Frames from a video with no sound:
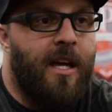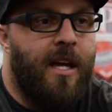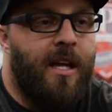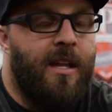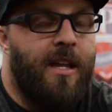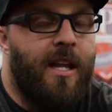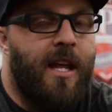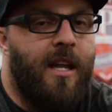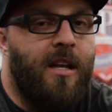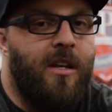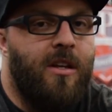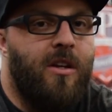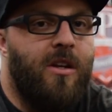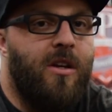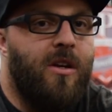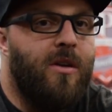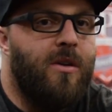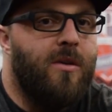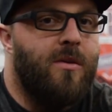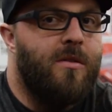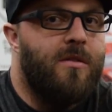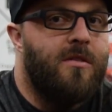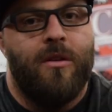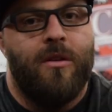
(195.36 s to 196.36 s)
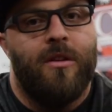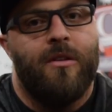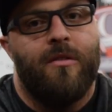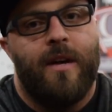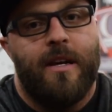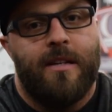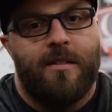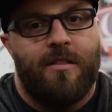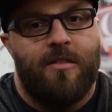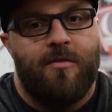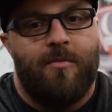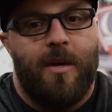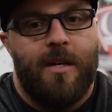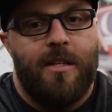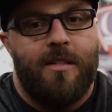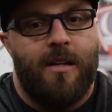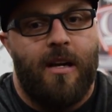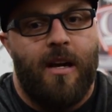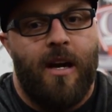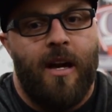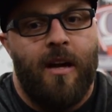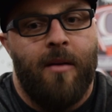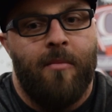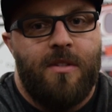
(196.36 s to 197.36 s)
and then use the rest of my
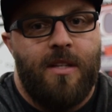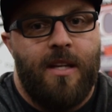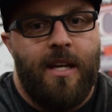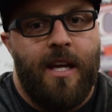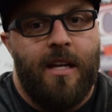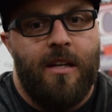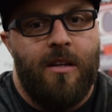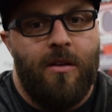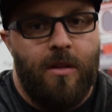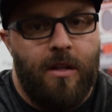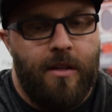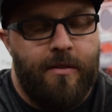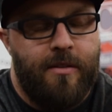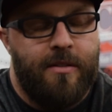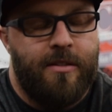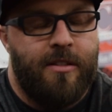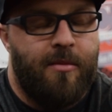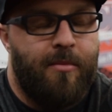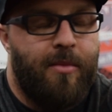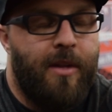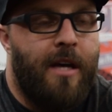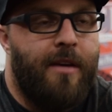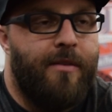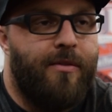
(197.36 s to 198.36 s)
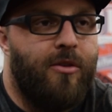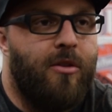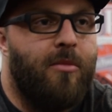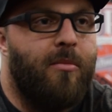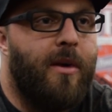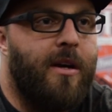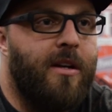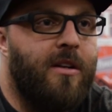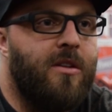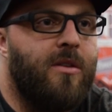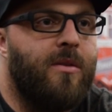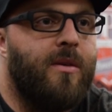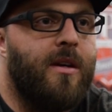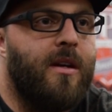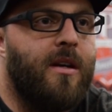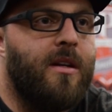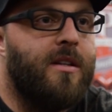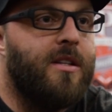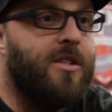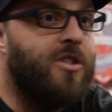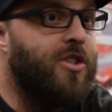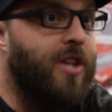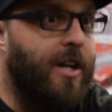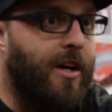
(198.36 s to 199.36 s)
time to get new lifters on the platform by doing
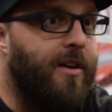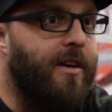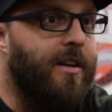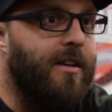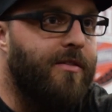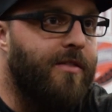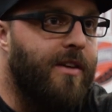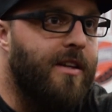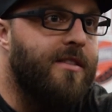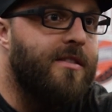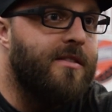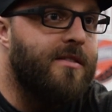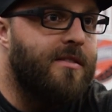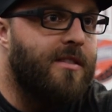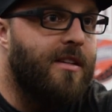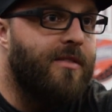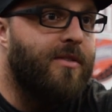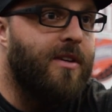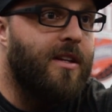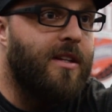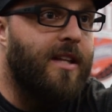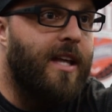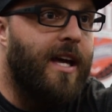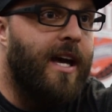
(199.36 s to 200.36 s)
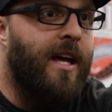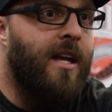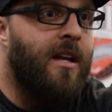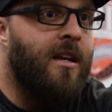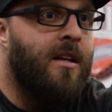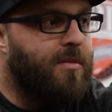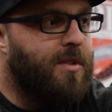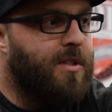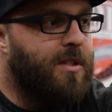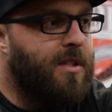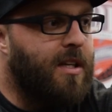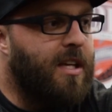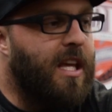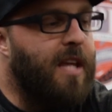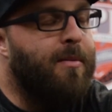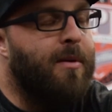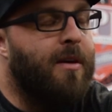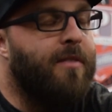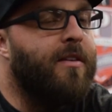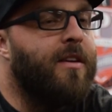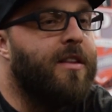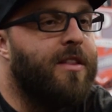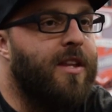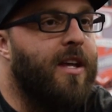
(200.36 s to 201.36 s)
the charity events and stuff like that. To keep
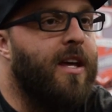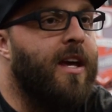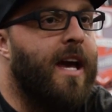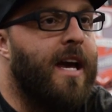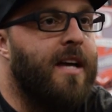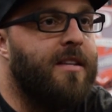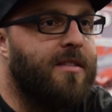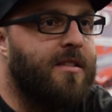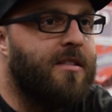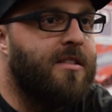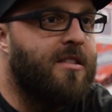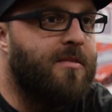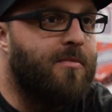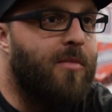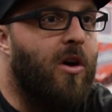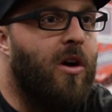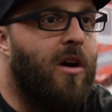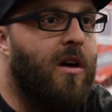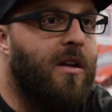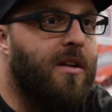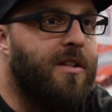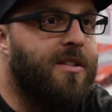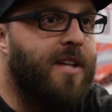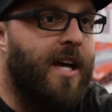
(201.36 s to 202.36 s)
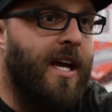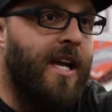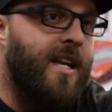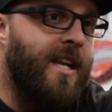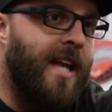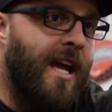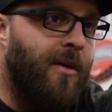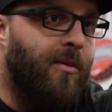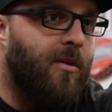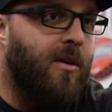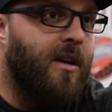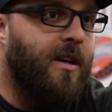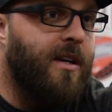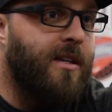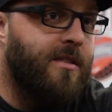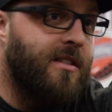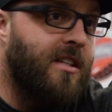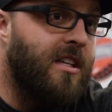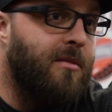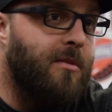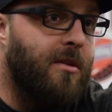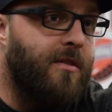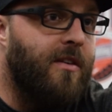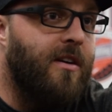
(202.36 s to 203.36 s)
everything as a small, tight network is
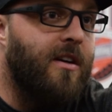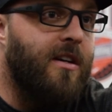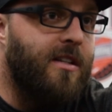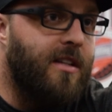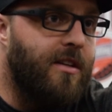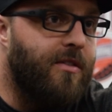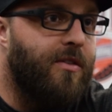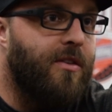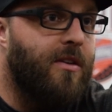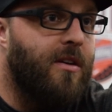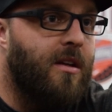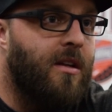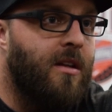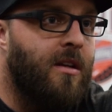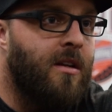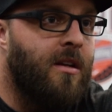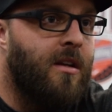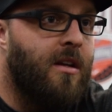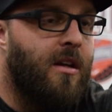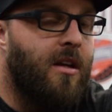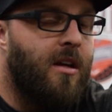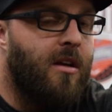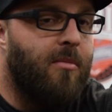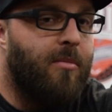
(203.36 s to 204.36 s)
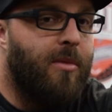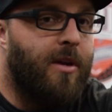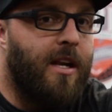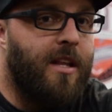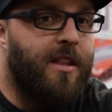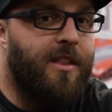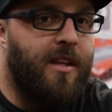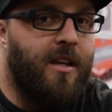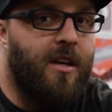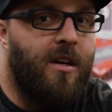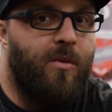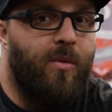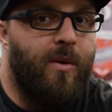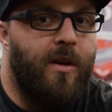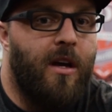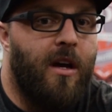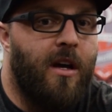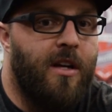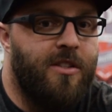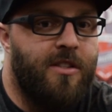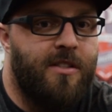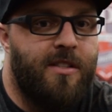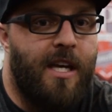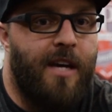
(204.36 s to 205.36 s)
going to be very difficult, but I think we
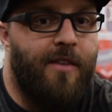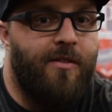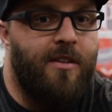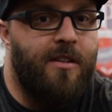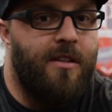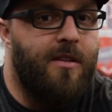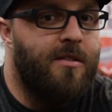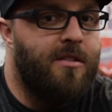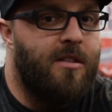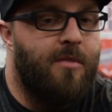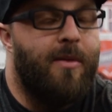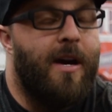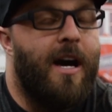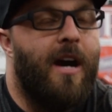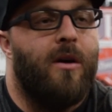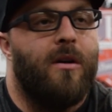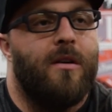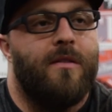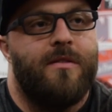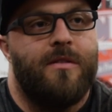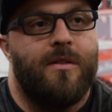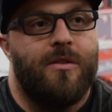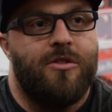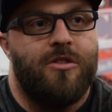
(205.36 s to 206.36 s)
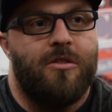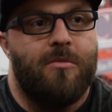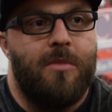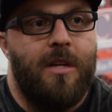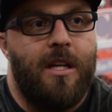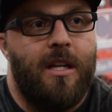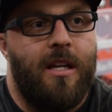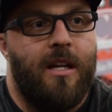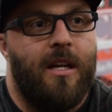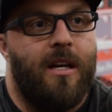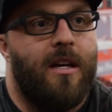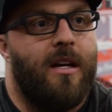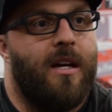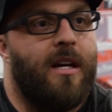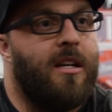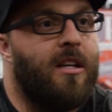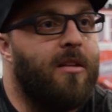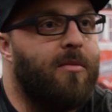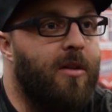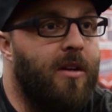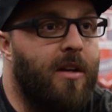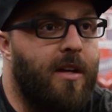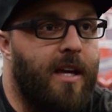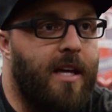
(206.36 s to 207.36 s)
all just have to use the power of social media and
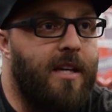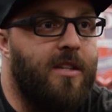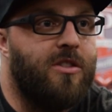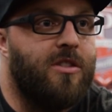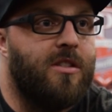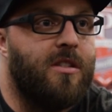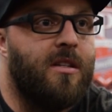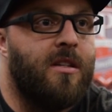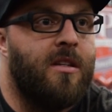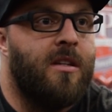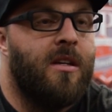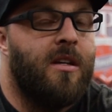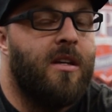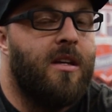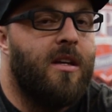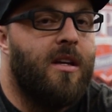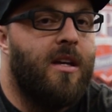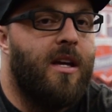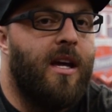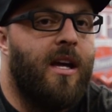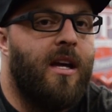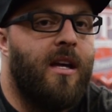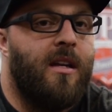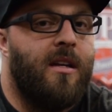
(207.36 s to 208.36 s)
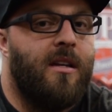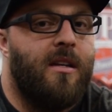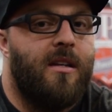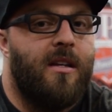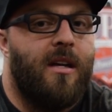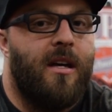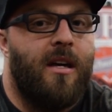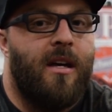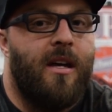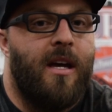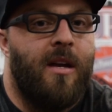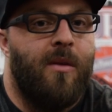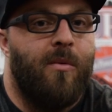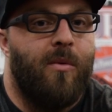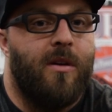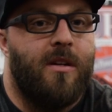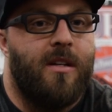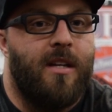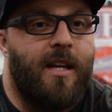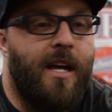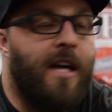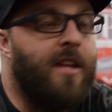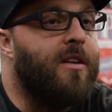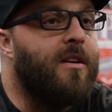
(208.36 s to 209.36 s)
communication and work
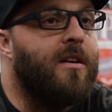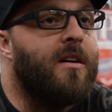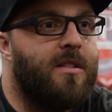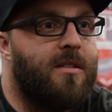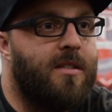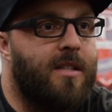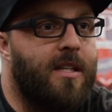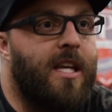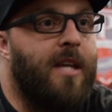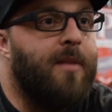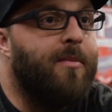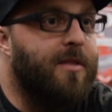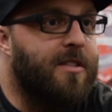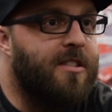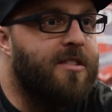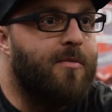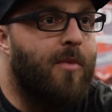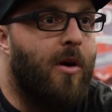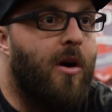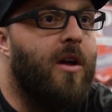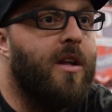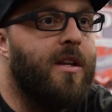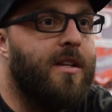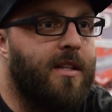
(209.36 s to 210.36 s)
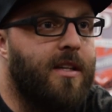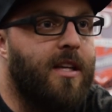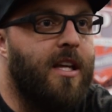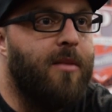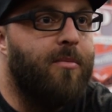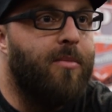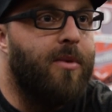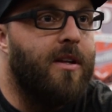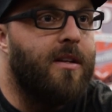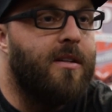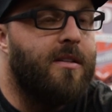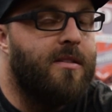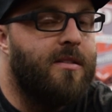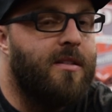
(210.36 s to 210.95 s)
together to keep it small and to keep it